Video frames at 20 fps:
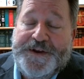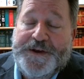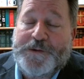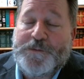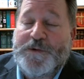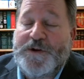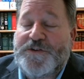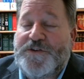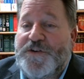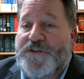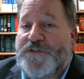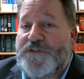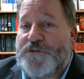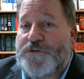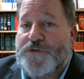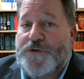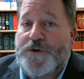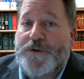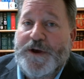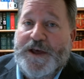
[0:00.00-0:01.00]
in which his
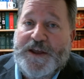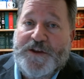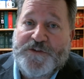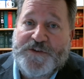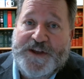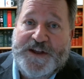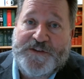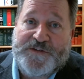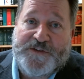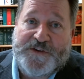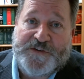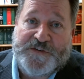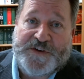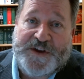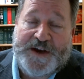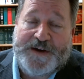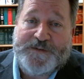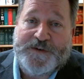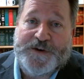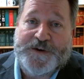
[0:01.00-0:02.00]
true age gets
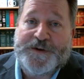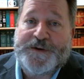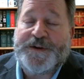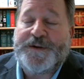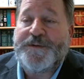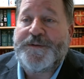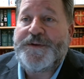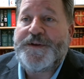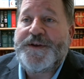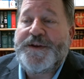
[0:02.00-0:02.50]
discovered,